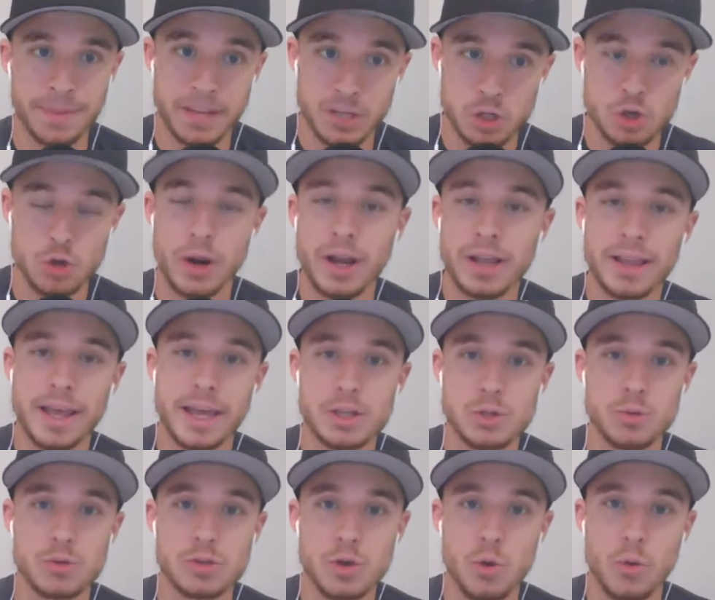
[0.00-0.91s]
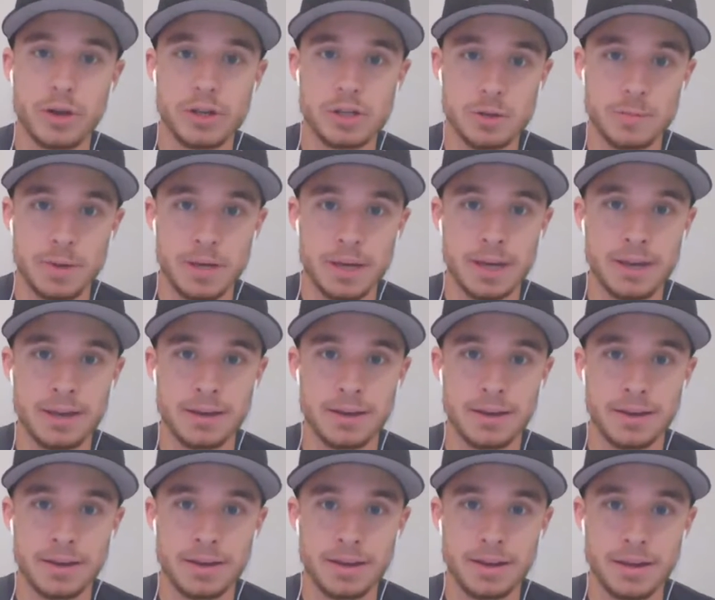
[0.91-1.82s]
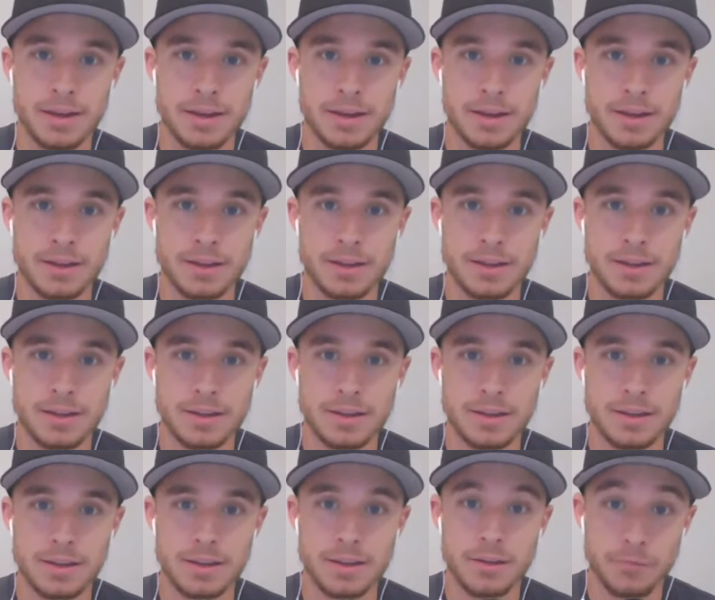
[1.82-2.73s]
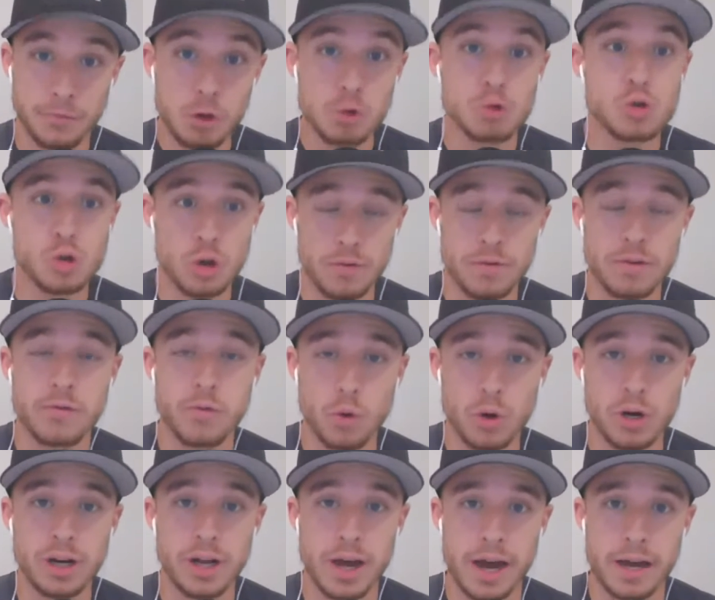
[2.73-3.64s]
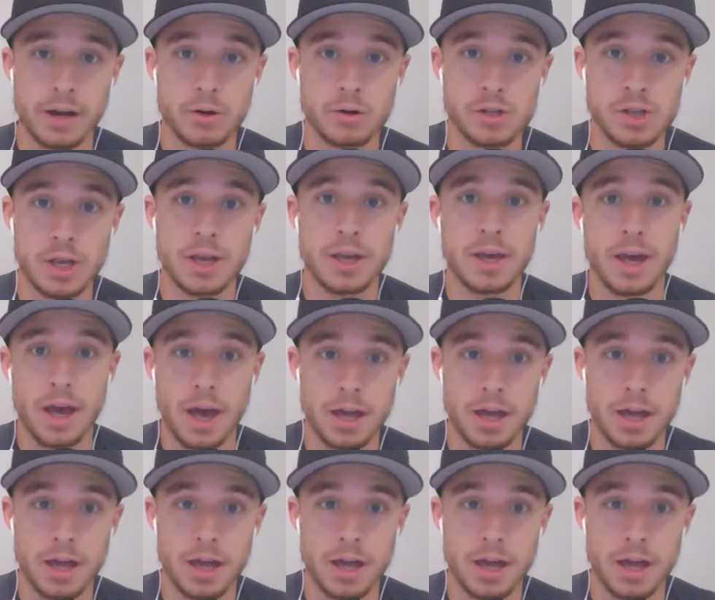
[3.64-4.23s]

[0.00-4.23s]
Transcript: that Trey Lance was going to be the future of the 49ers